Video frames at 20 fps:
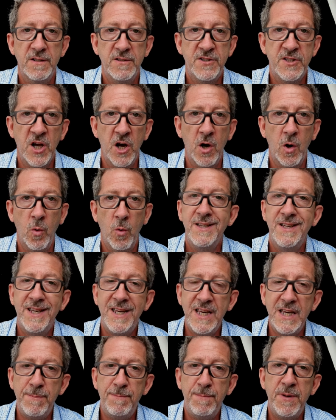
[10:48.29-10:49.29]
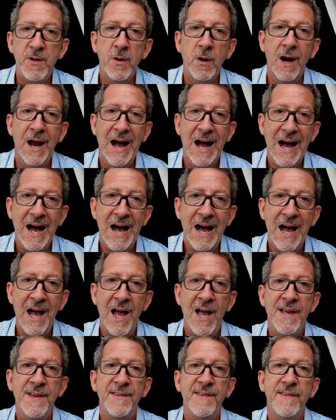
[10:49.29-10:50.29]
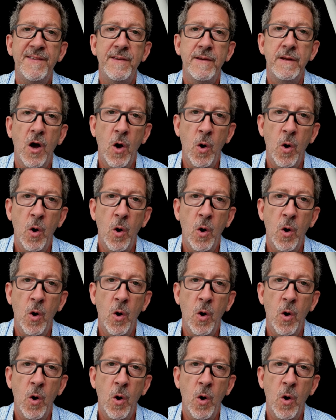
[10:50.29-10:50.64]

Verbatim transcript: So keep your eyes